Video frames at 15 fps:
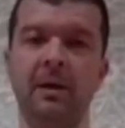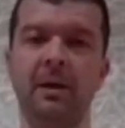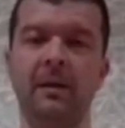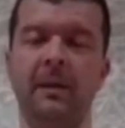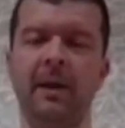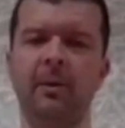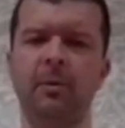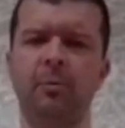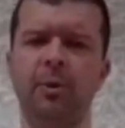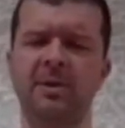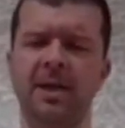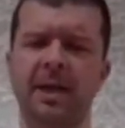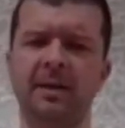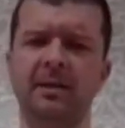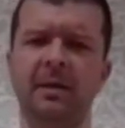They were
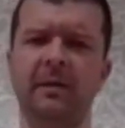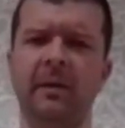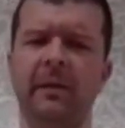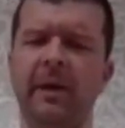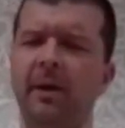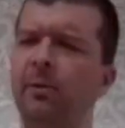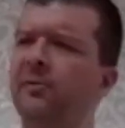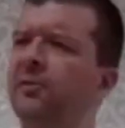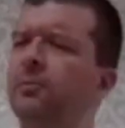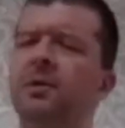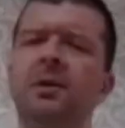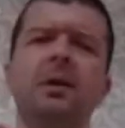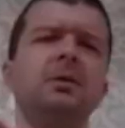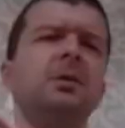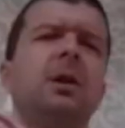pretending that they were from
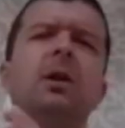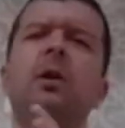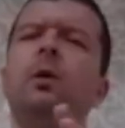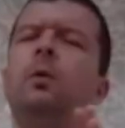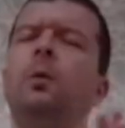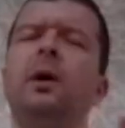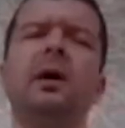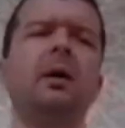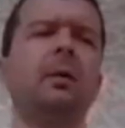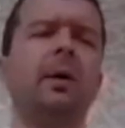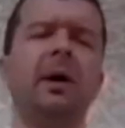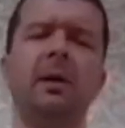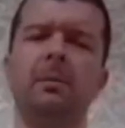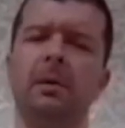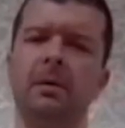such a long way
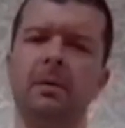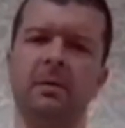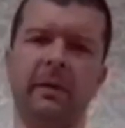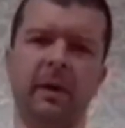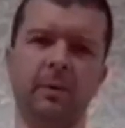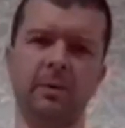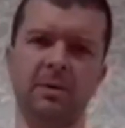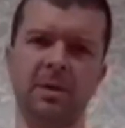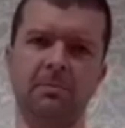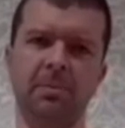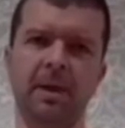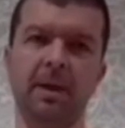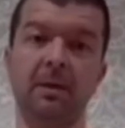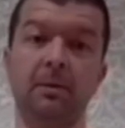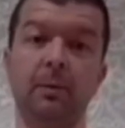away because they wanted
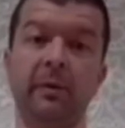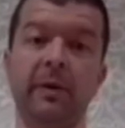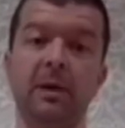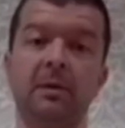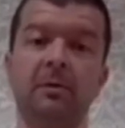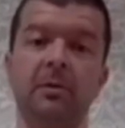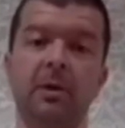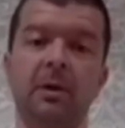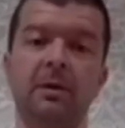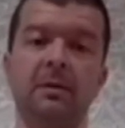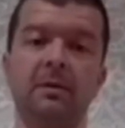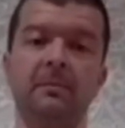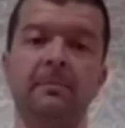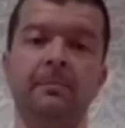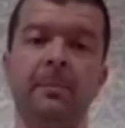peace with the
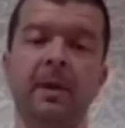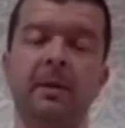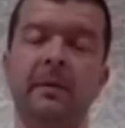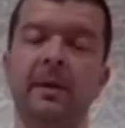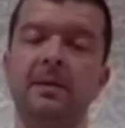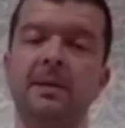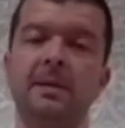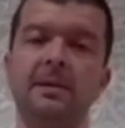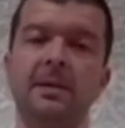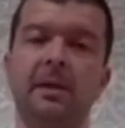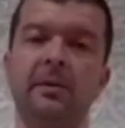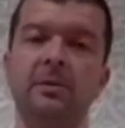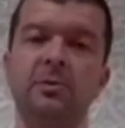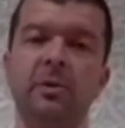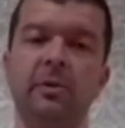Israelites. They didn't tell
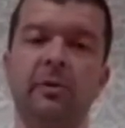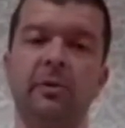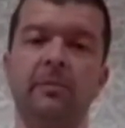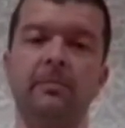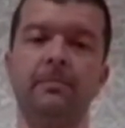the truth.